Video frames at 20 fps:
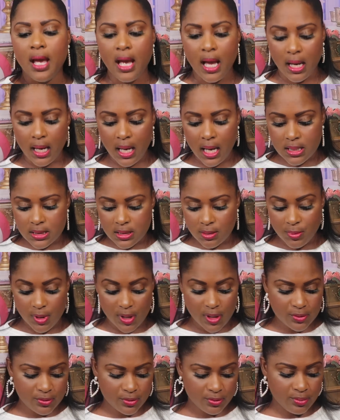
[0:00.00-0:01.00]
I got some
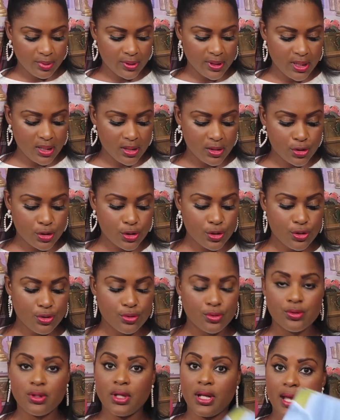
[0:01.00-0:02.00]
other bling
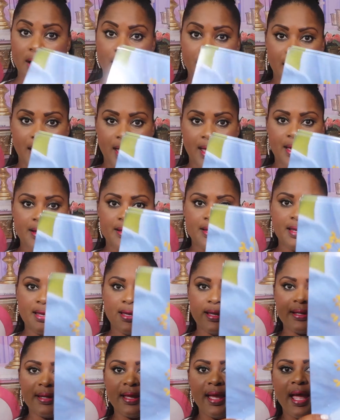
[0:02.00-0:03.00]
too that I'll add
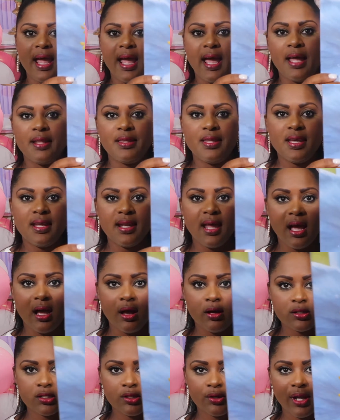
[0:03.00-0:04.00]
in, and then
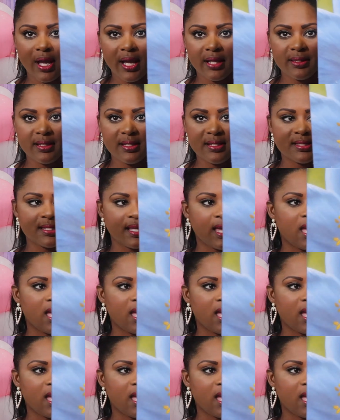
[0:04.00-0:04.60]
I also got these